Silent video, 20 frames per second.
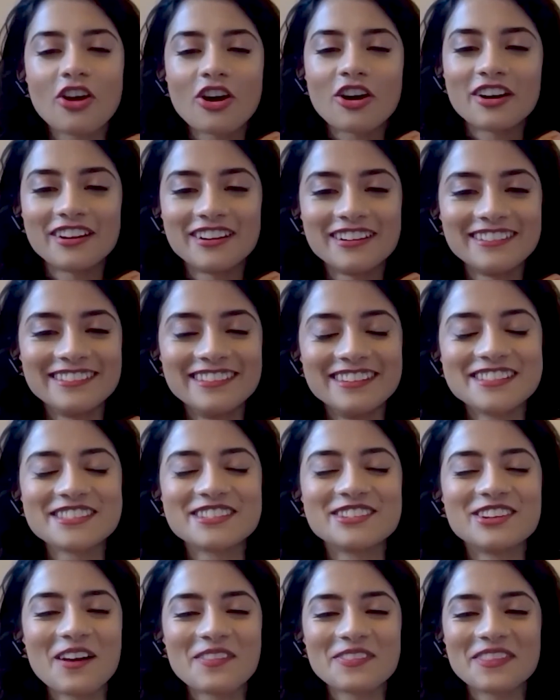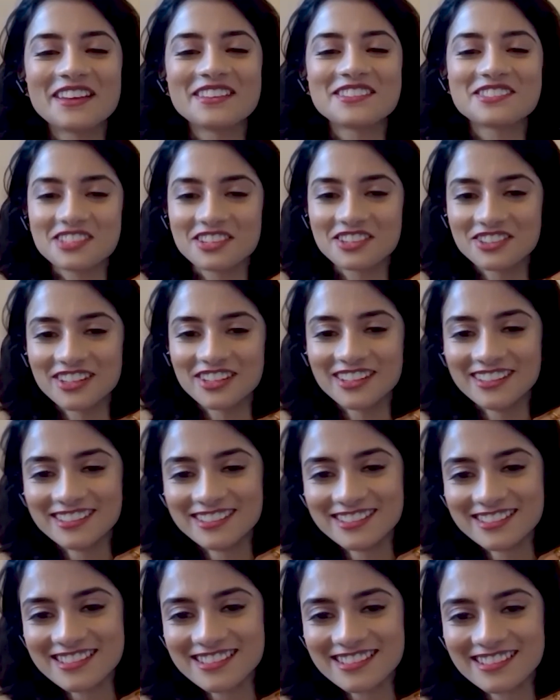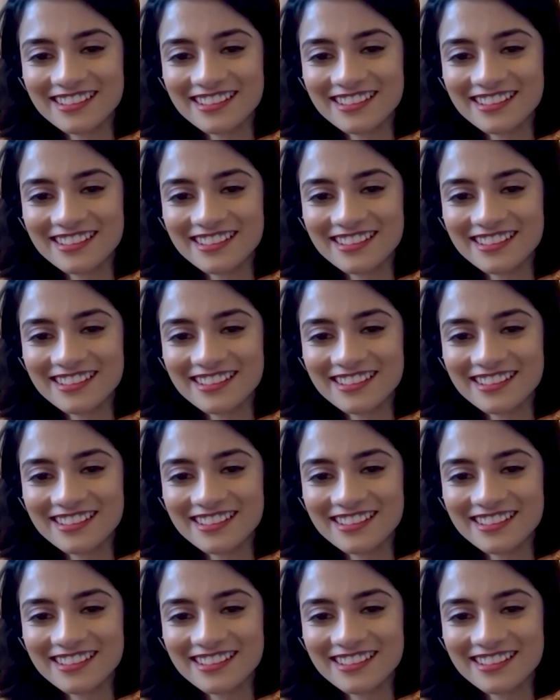art. It's not that serious